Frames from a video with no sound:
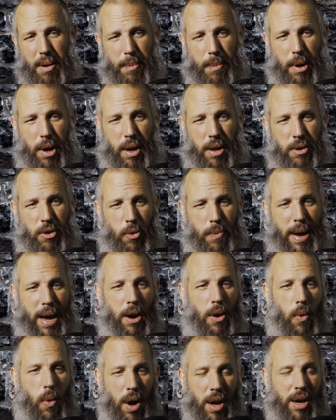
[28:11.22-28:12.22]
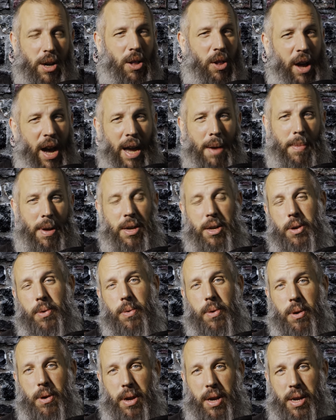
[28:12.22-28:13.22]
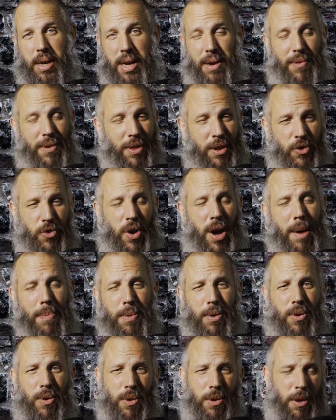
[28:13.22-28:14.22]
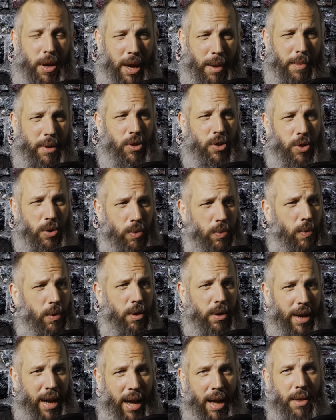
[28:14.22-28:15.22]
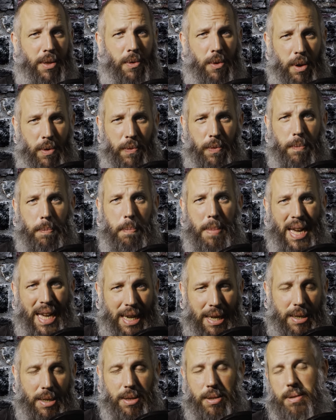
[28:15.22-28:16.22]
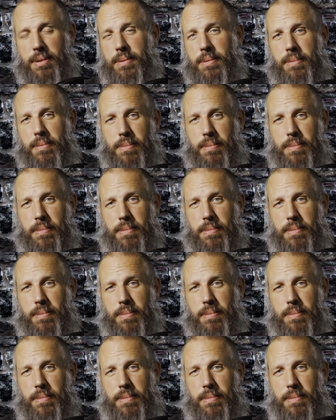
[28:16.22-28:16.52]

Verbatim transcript: But no matter what climate you were in, even the tropical climates, you were gathering meat.